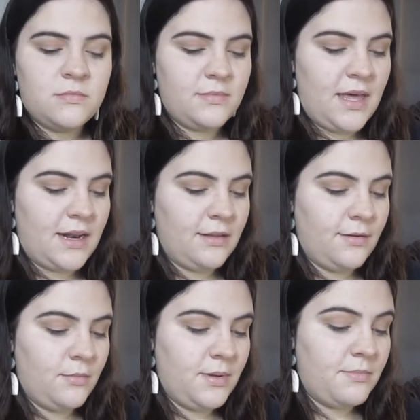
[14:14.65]
that a
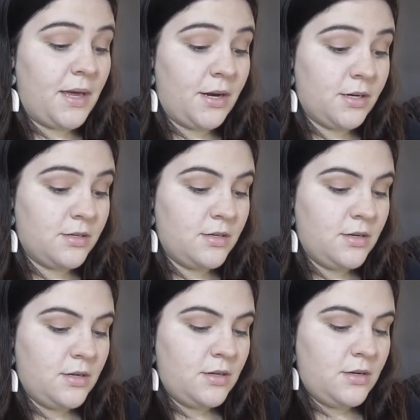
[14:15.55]
little bit better
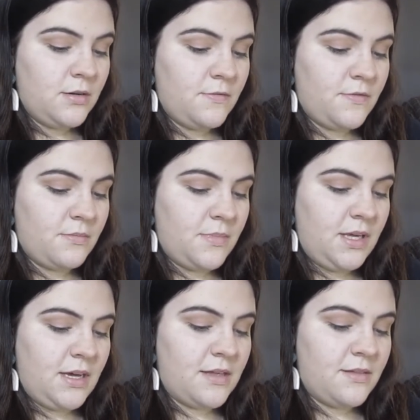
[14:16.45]
from
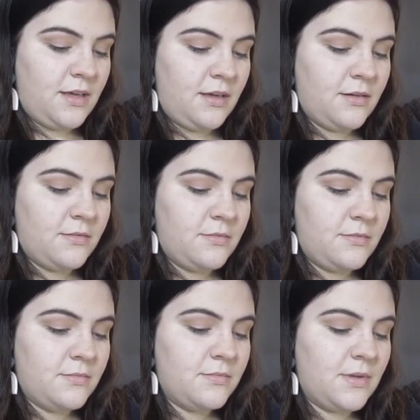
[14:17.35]
me, I think.
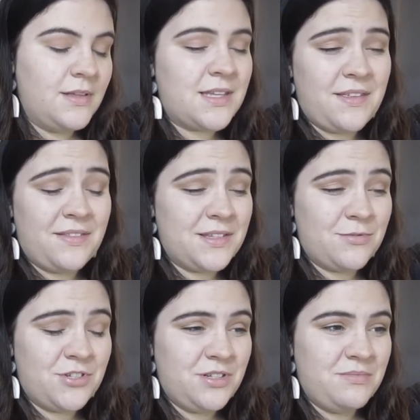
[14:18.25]
At least I think that's
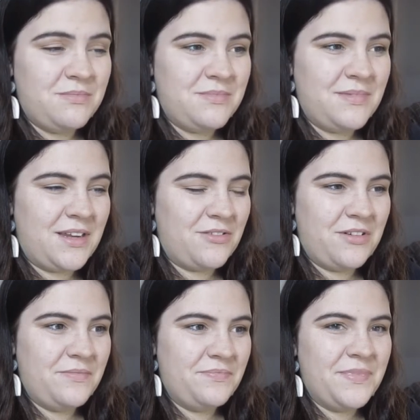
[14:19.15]
what I
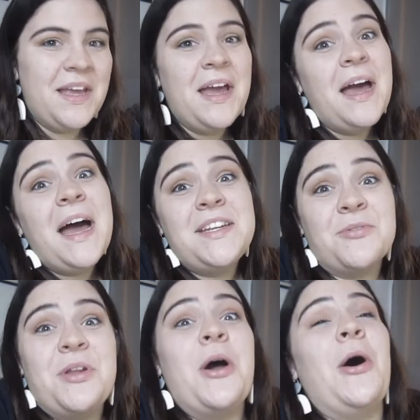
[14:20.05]

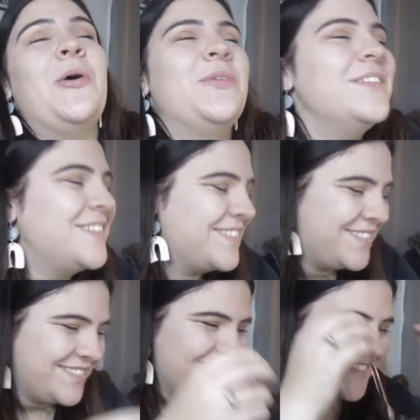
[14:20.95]
don't know.
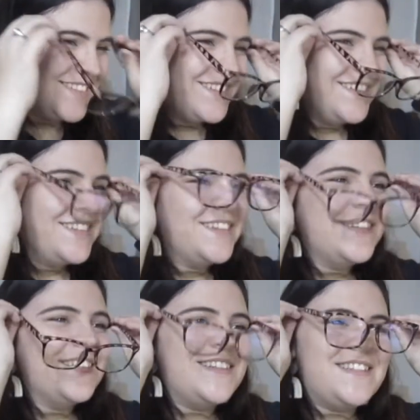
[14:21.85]

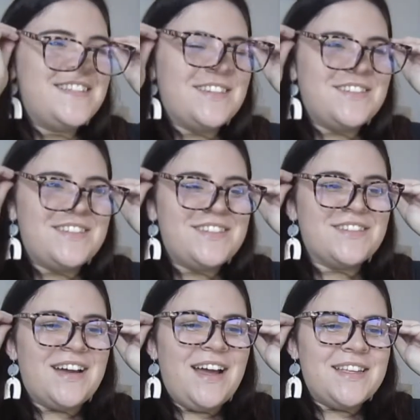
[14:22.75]
It's so
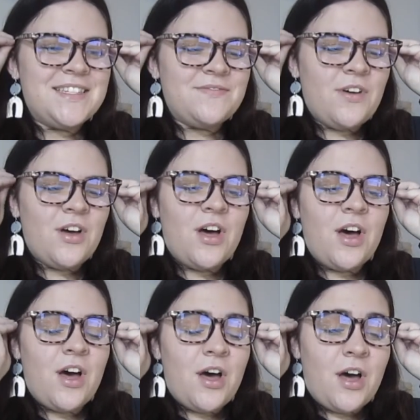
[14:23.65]

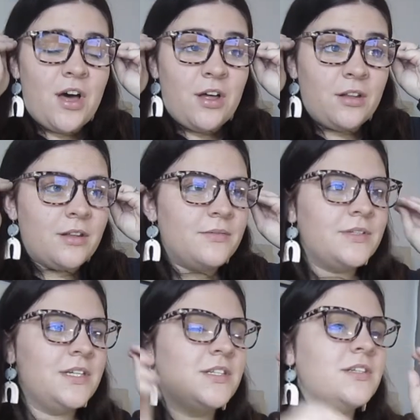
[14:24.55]
stressful.
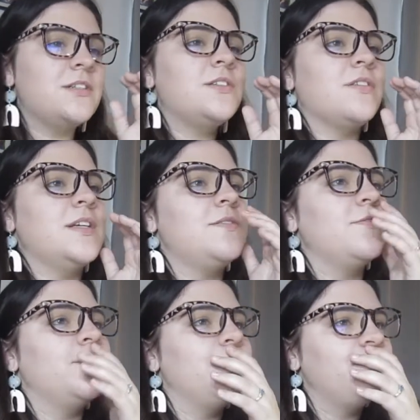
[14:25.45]
Teaching is
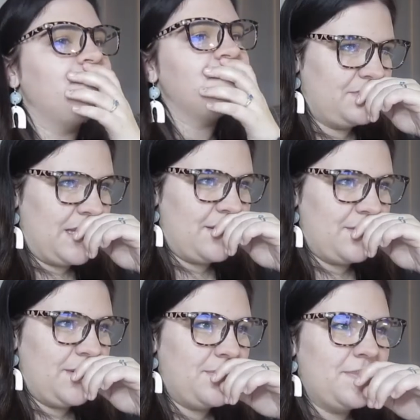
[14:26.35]
stressful. I don't
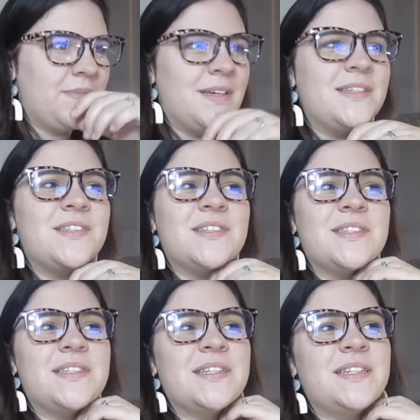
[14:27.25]
know. It
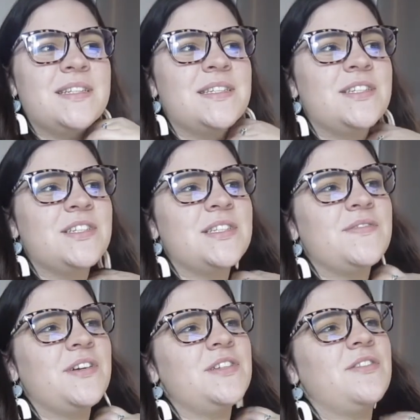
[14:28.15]
is just
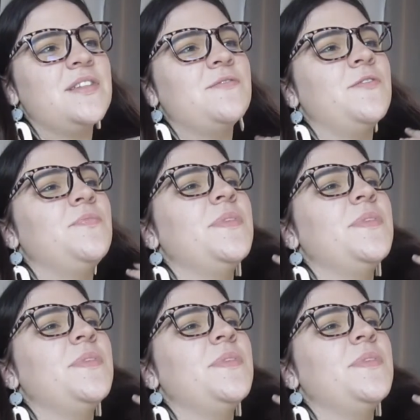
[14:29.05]
very stressful.